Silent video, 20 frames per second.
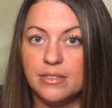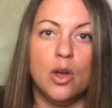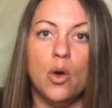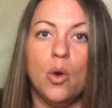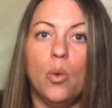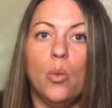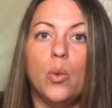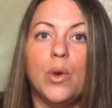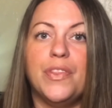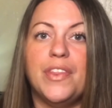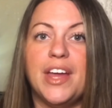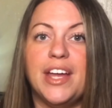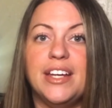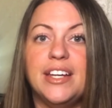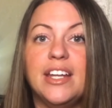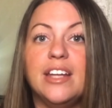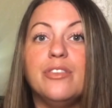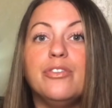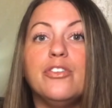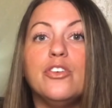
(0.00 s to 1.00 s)
What they
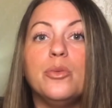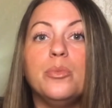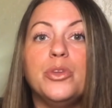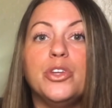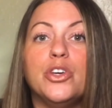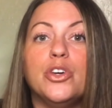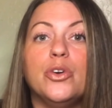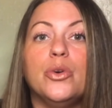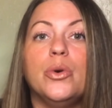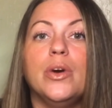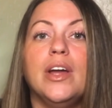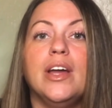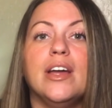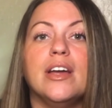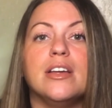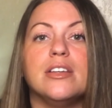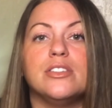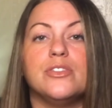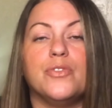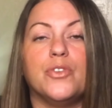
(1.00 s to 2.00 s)
need from you
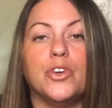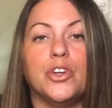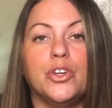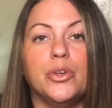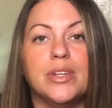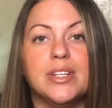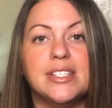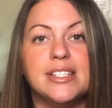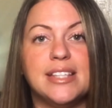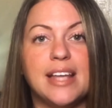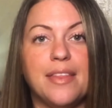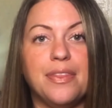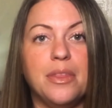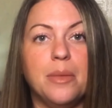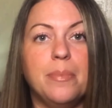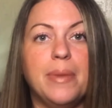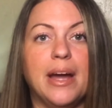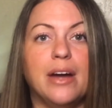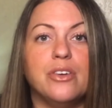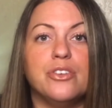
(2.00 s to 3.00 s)
is for you to set the
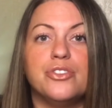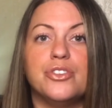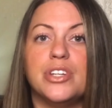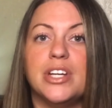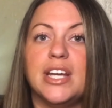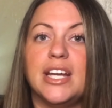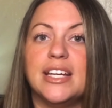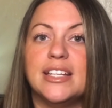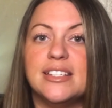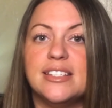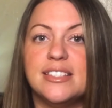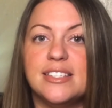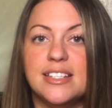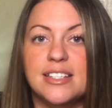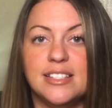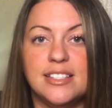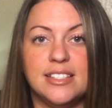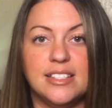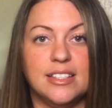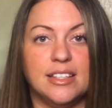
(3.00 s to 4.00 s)
boundary
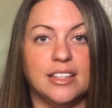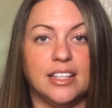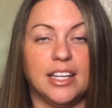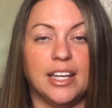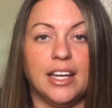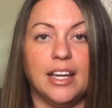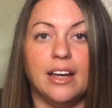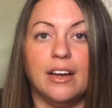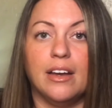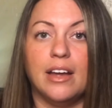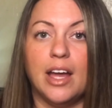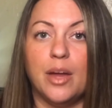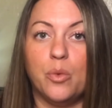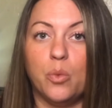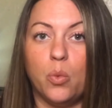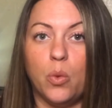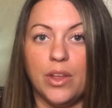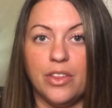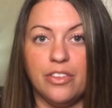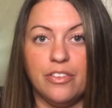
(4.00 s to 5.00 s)
consistently and
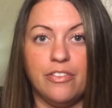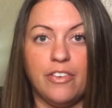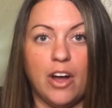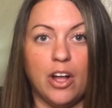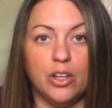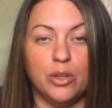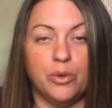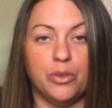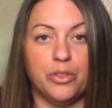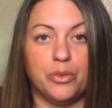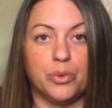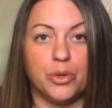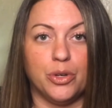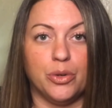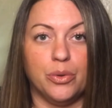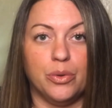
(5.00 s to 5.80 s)
with follow through